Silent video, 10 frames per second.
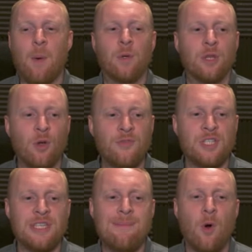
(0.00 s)
and would love to
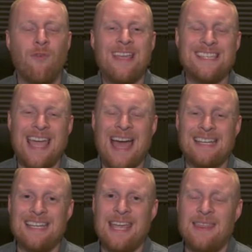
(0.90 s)
see more raids
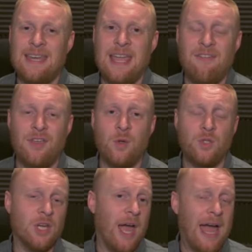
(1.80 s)
added in the near future.